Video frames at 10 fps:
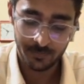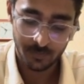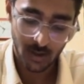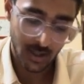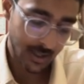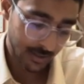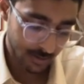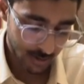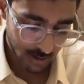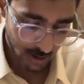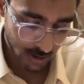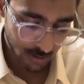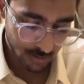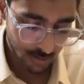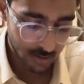And the third
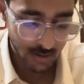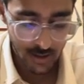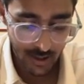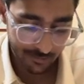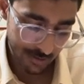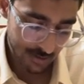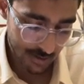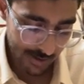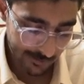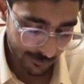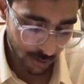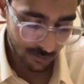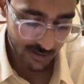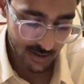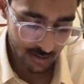gland which is involved
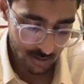is